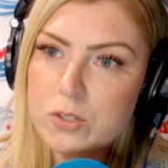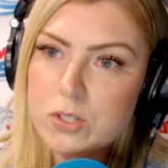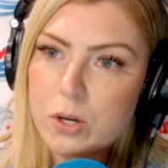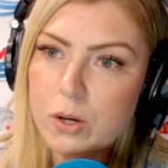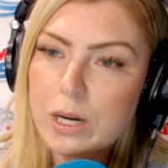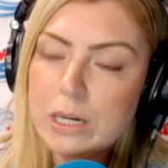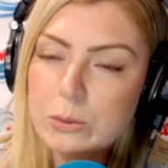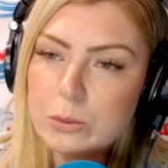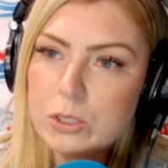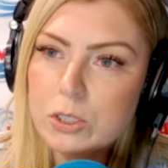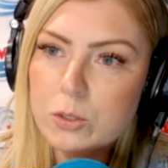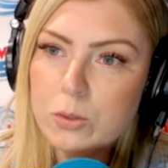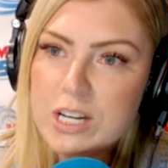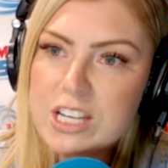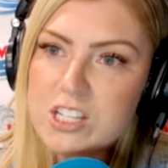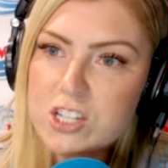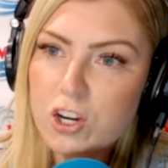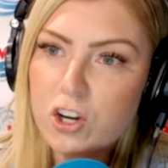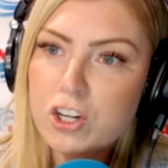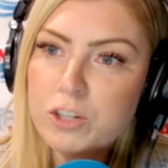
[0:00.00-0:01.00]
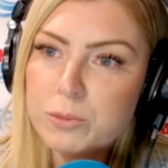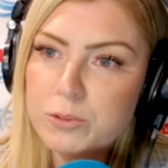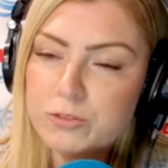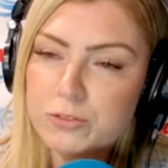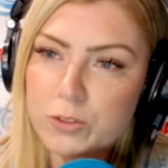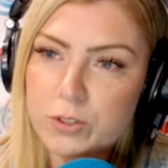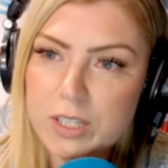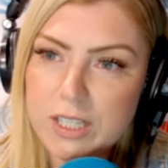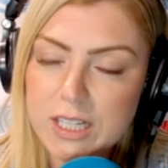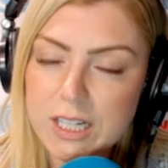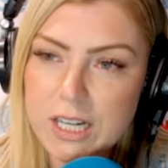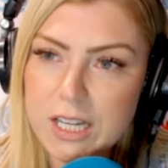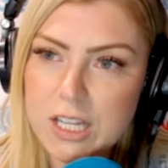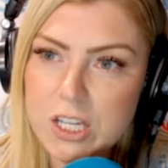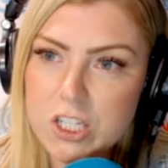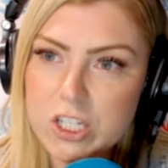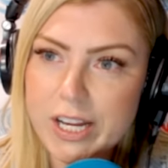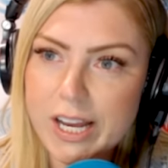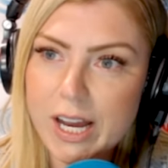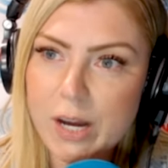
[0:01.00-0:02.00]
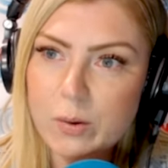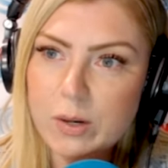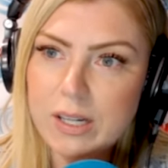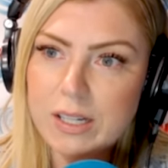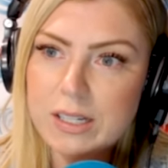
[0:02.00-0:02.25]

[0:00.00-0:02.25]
So I will always go before I get in the shower.